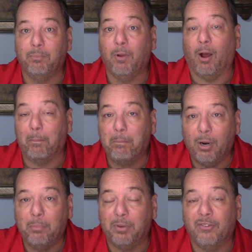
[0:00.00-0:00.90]
on
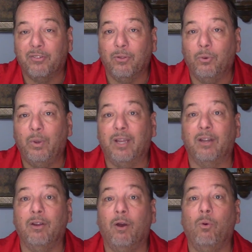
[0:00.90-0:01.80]
purpose so that we
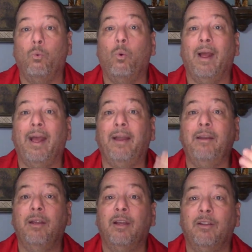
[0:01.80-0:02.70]
could know
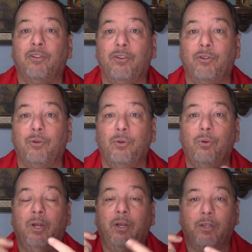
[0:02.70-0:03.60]
when to
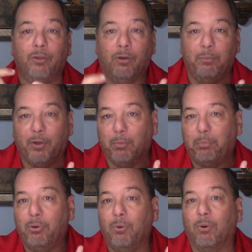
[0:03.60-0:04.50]
do Yom
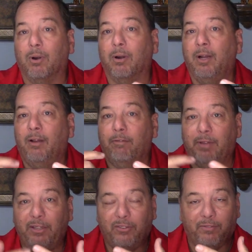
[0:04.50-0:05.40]
Kippur,
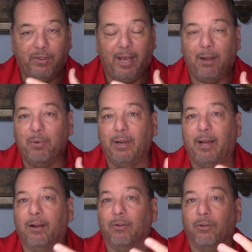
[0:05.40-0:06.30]
Feast of
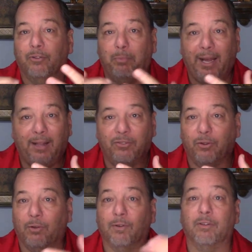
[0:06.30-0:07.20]
Tabernacles,
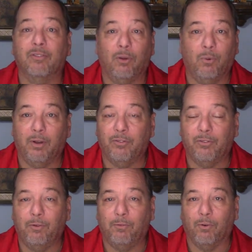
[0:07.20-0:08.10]
Passover, so on and
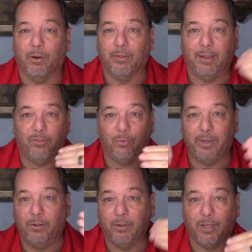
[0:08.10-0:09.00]
so forth, as
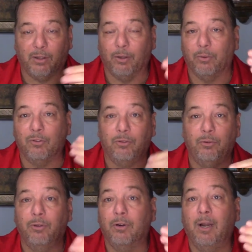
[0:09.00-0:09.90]
we look at those
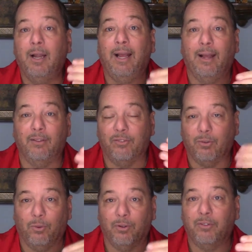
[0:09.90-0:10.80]
lunar and
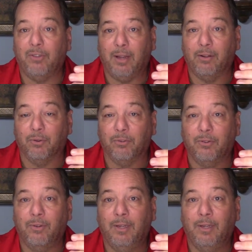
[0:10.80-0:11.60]
solar cycles.